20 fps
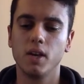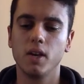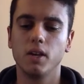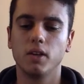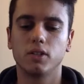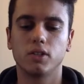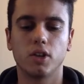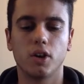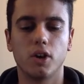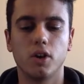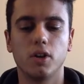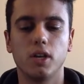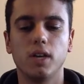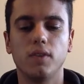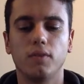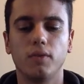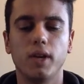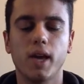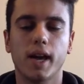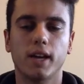So
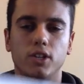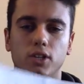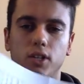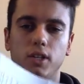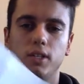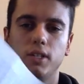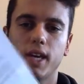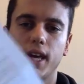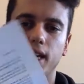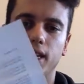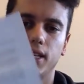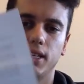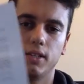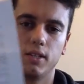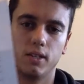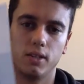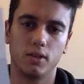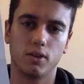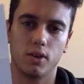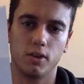if we actually take it
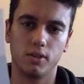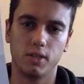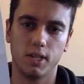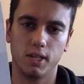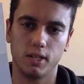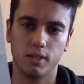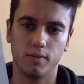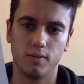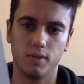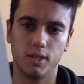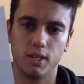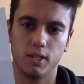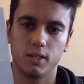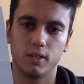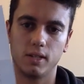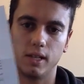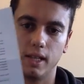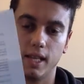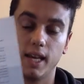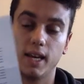into the context of
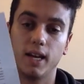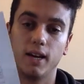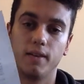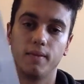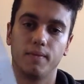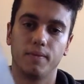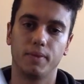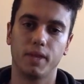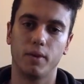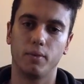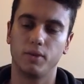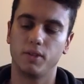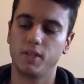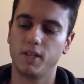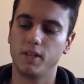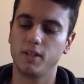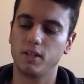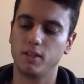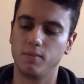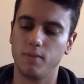this letter that was
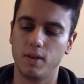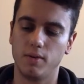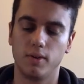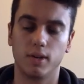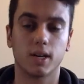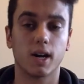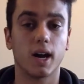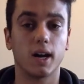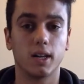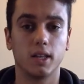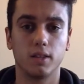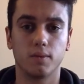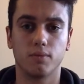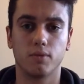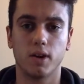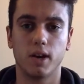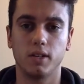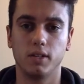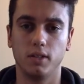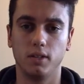sent to me regarding the
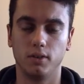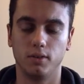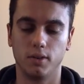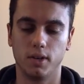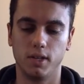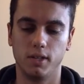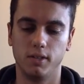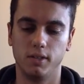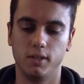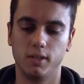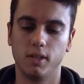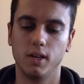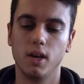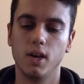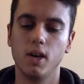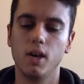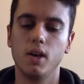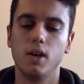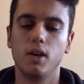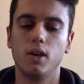price increases,
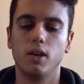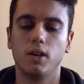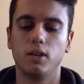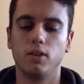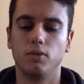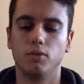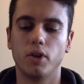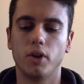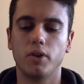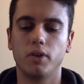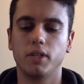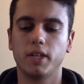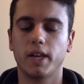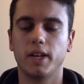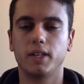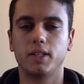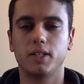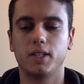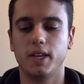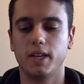you'll notice that
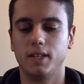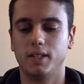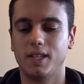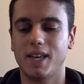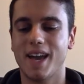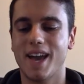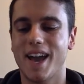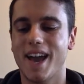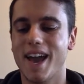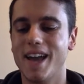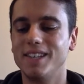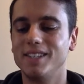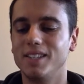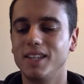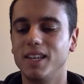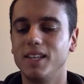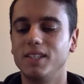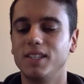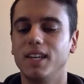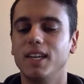it says, as
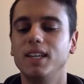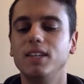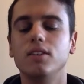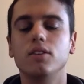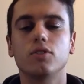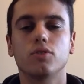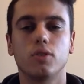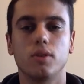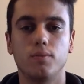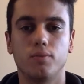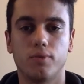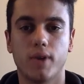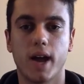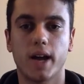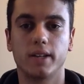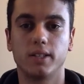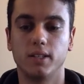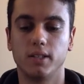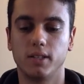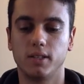is industry
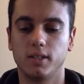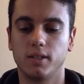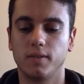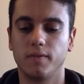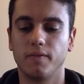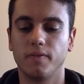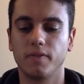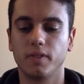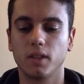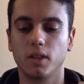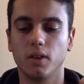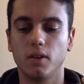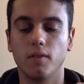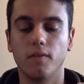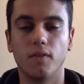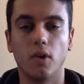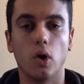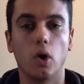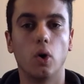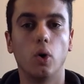practice
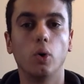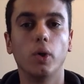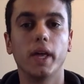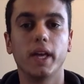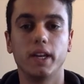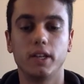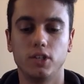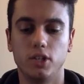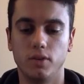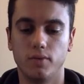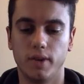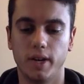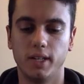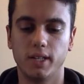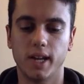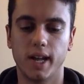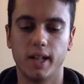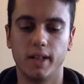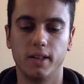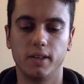for all energy
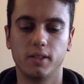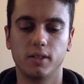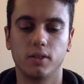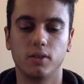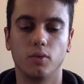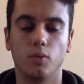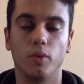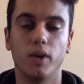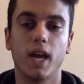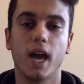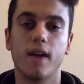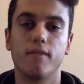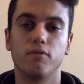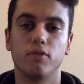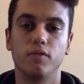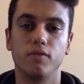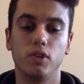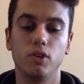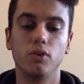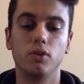retailers, we have
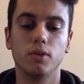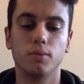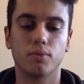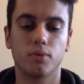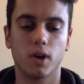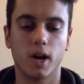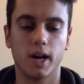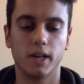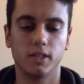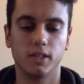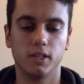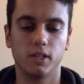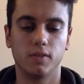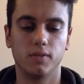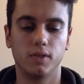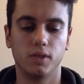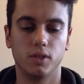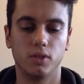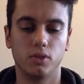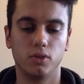reviewed the prices
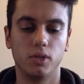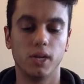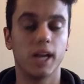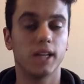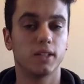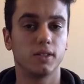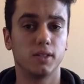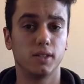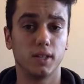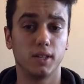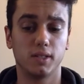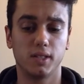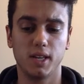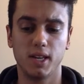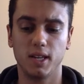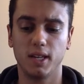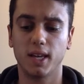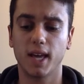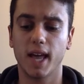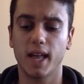for the
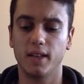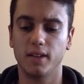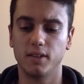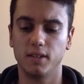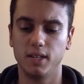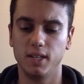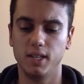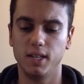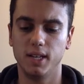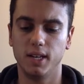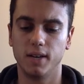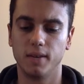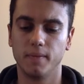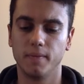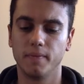2016 calendar year.